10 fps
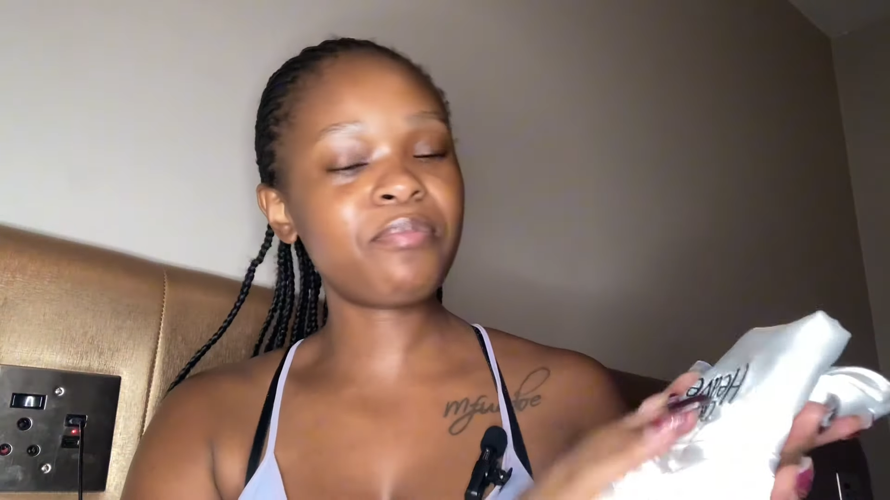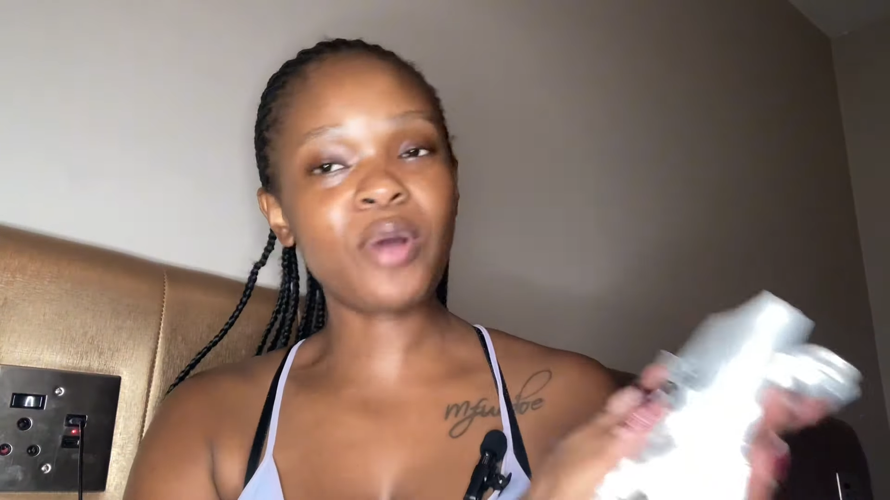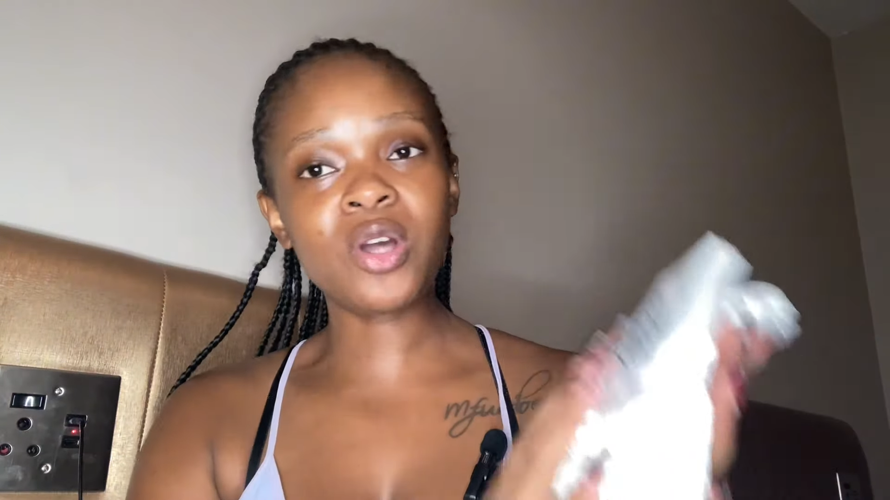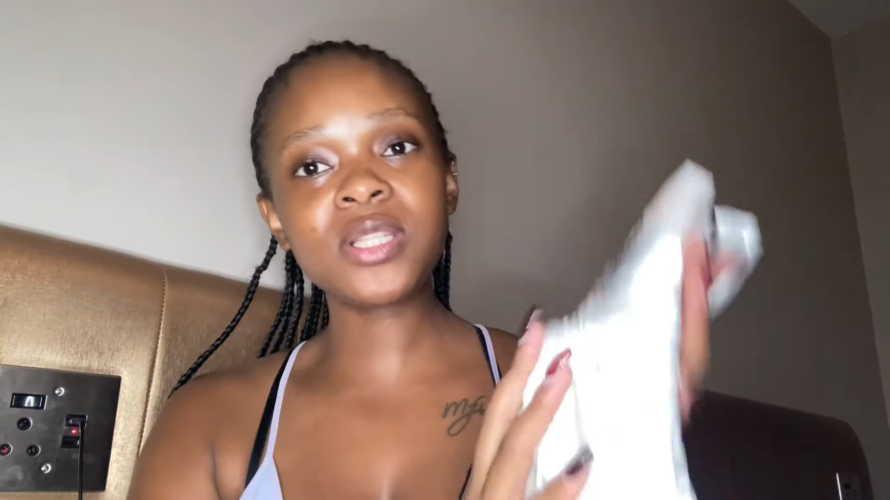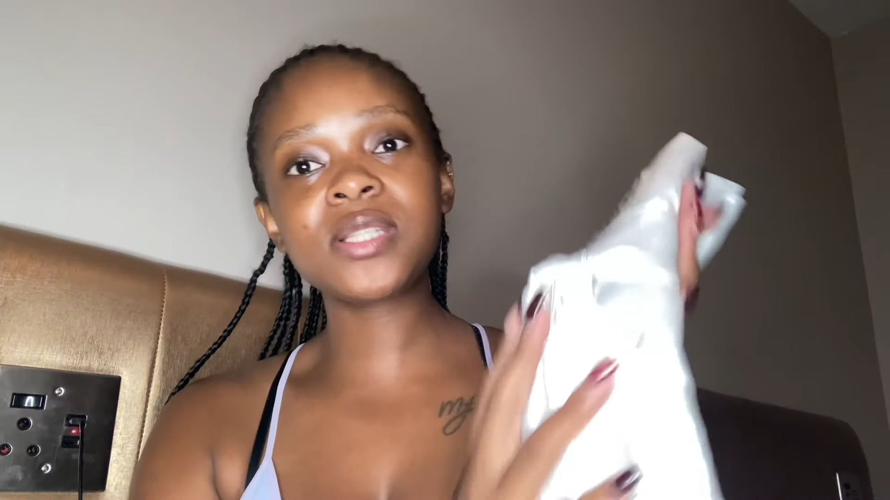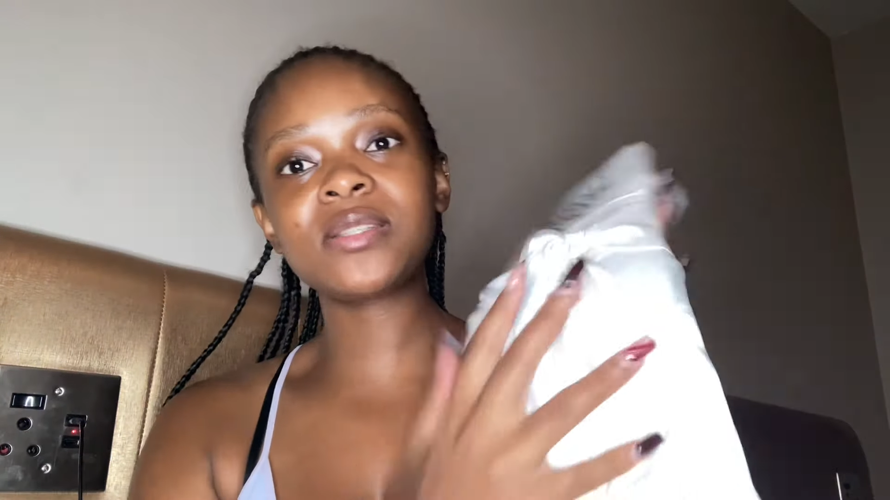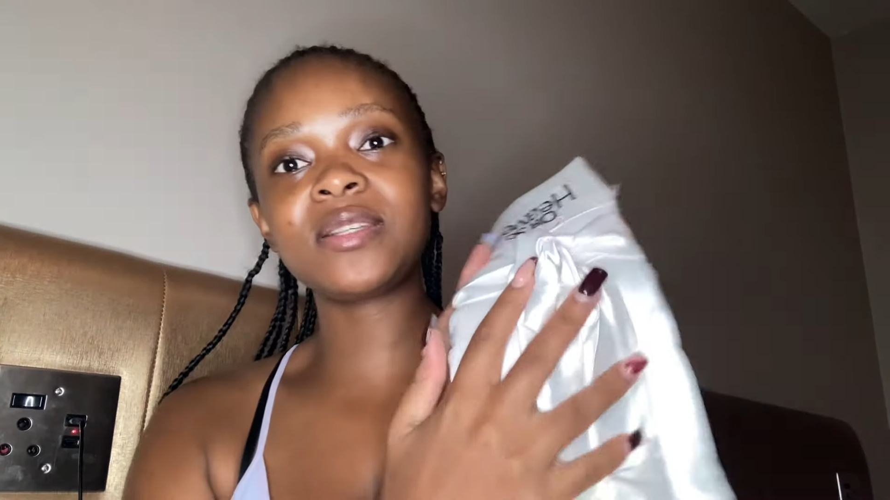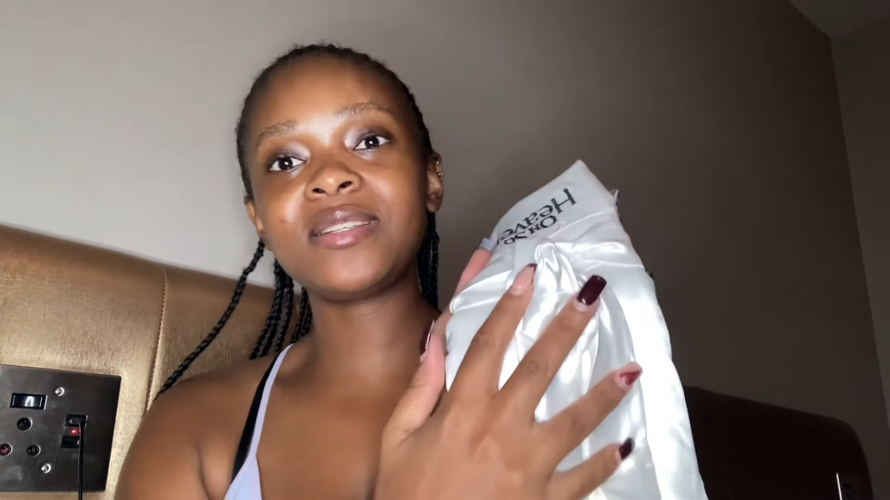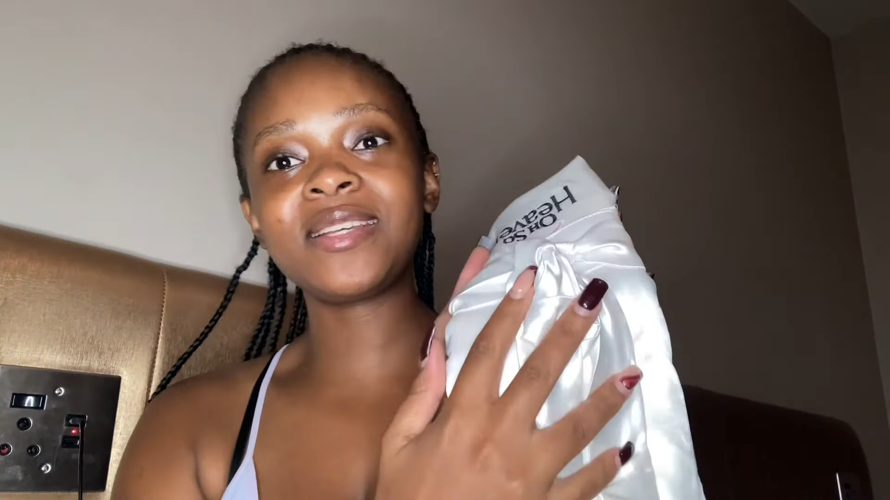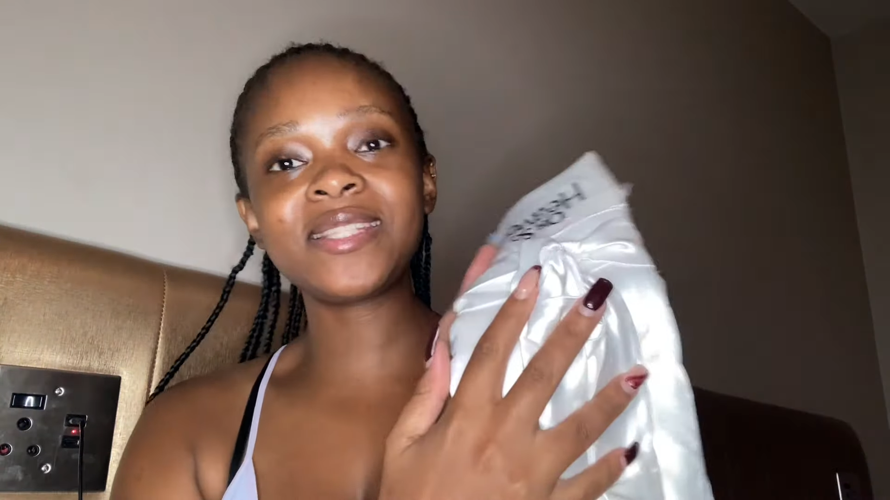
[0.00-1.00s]
box
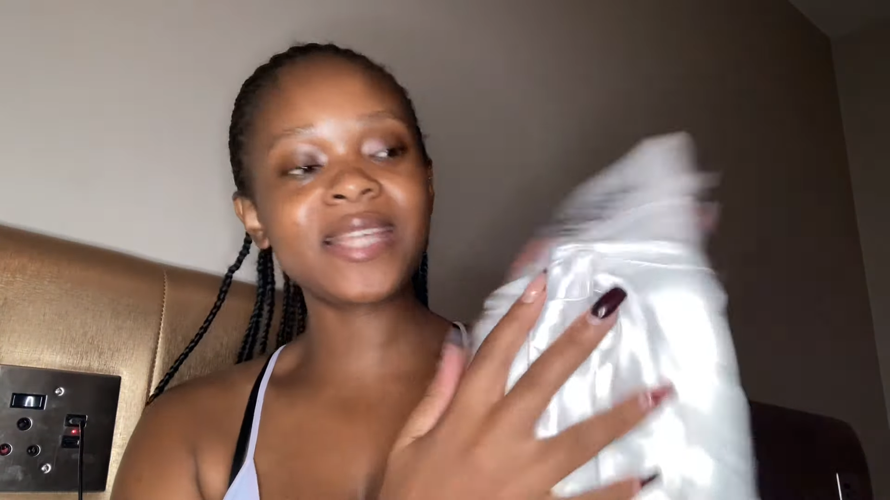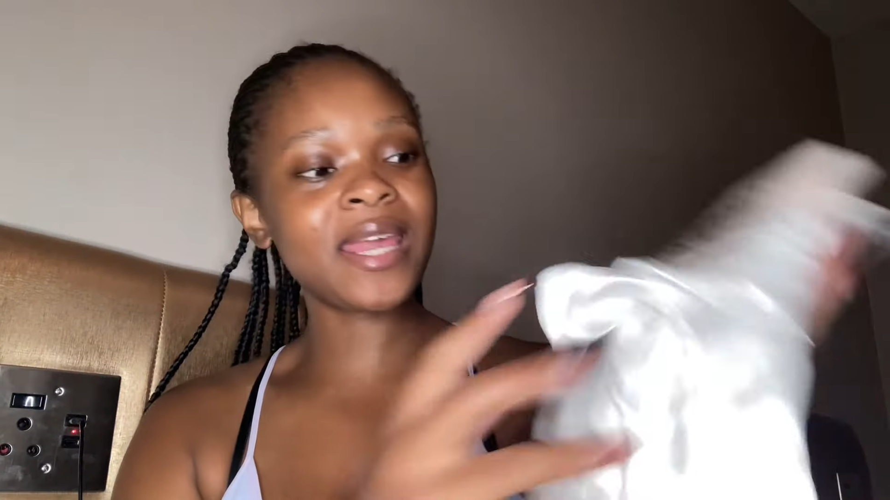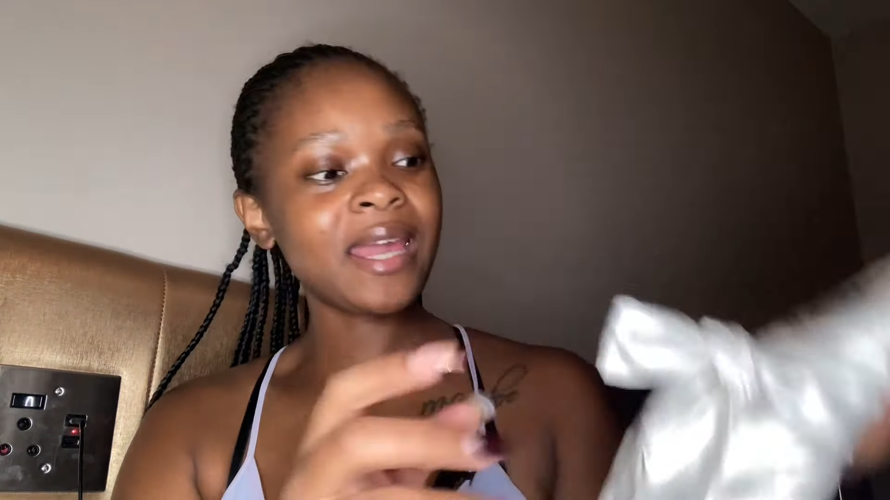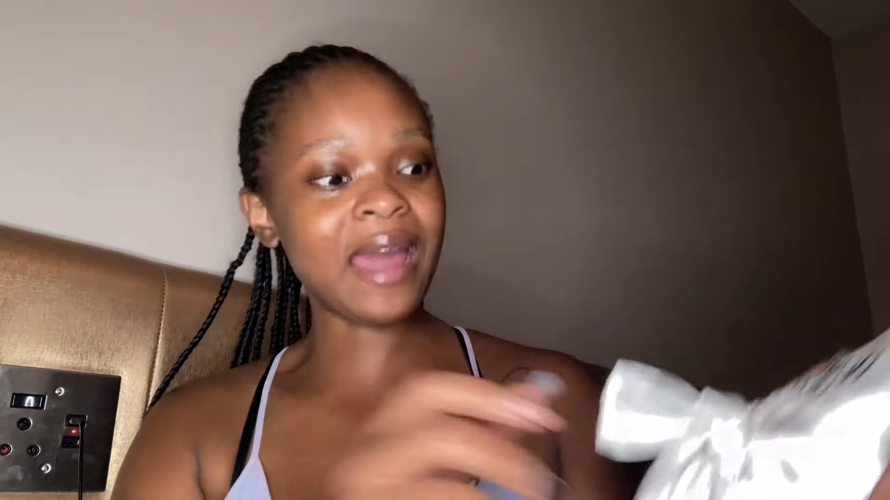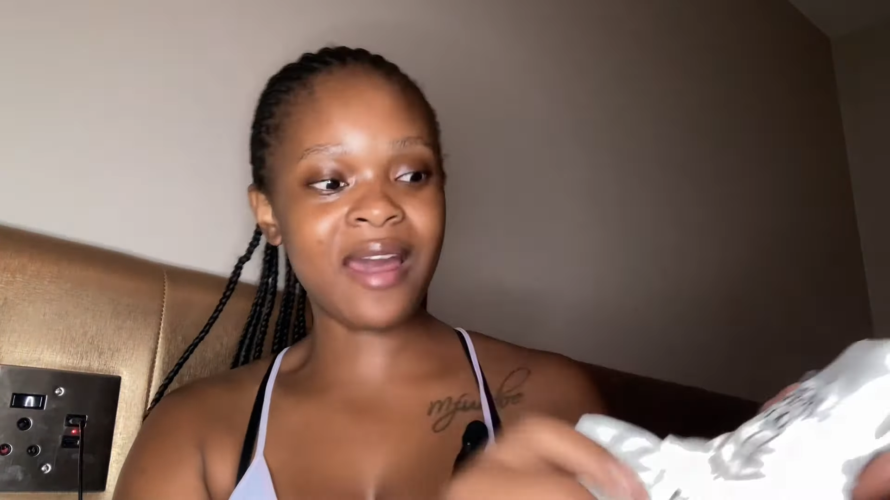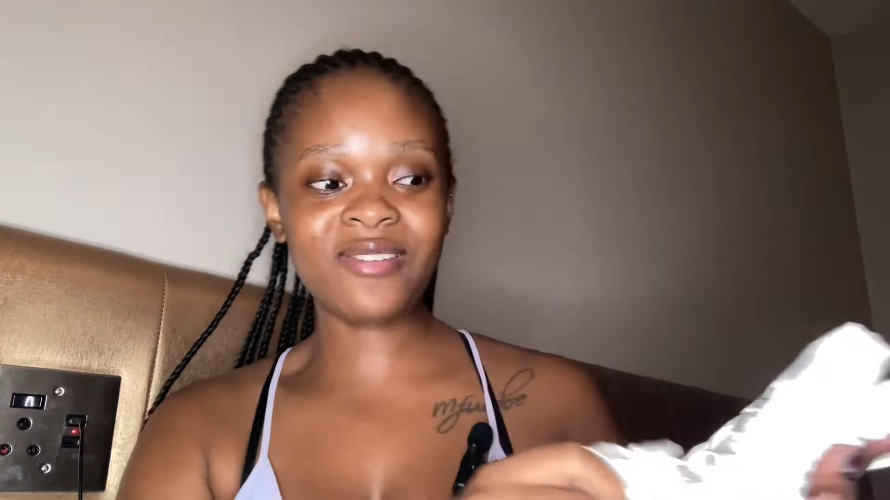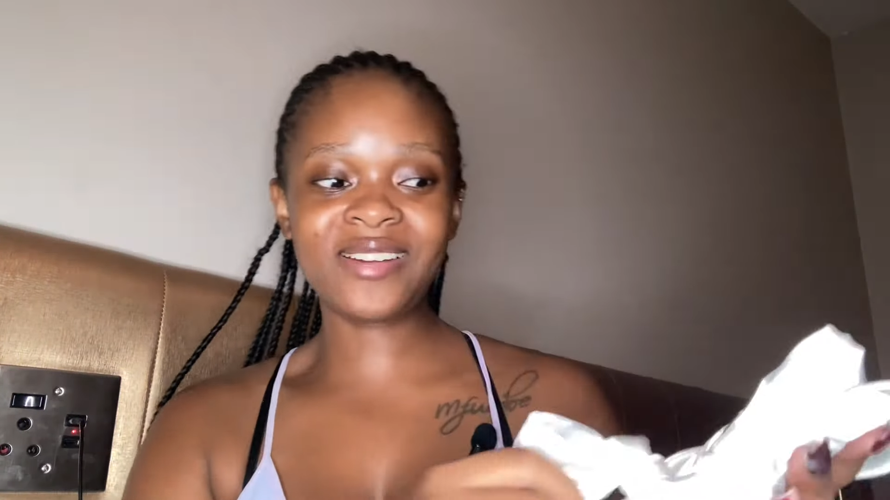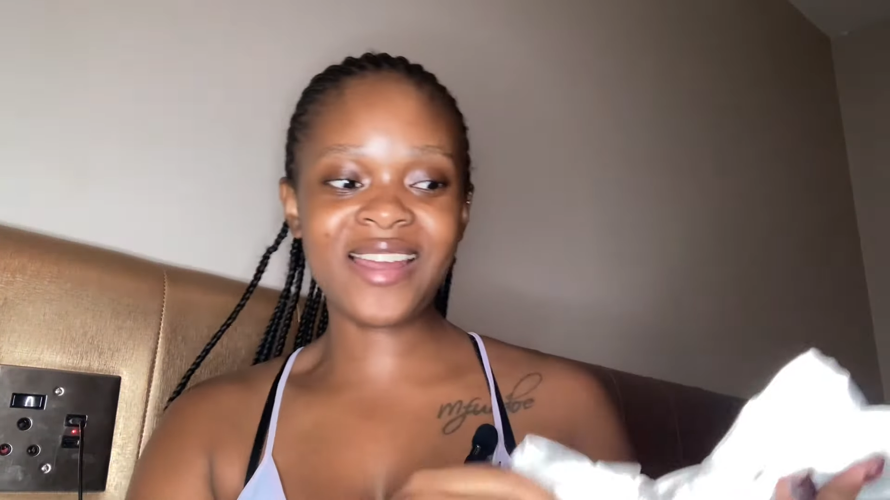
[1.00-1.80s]
its account.